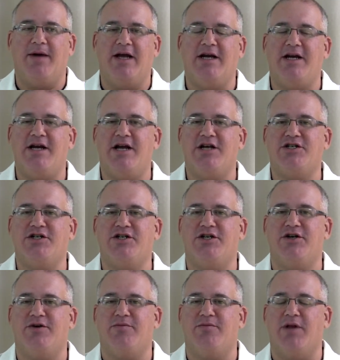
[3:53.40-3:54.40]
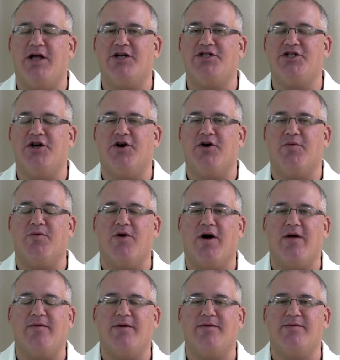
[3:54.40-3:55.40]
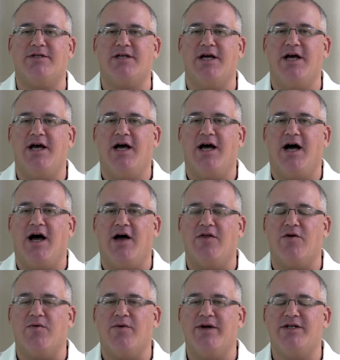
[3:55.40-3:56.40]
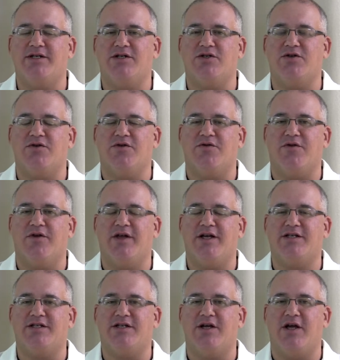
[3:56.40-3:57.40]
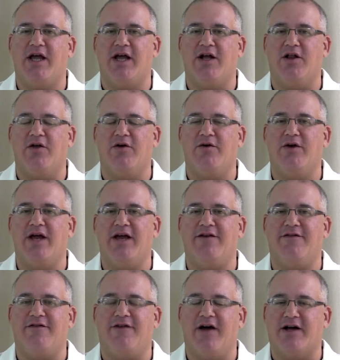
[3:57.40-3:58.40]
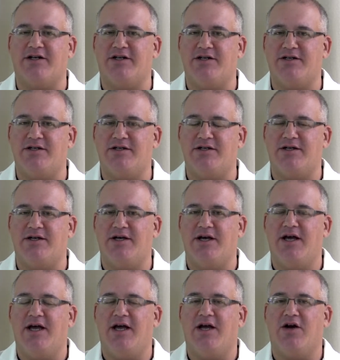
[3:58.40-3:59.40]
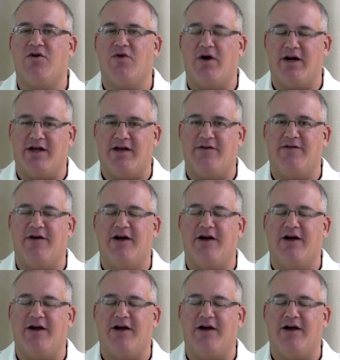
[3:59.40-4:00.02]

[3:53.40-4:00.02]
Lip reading: In addition to blood sugar problems, other reasons for this include infections, chronic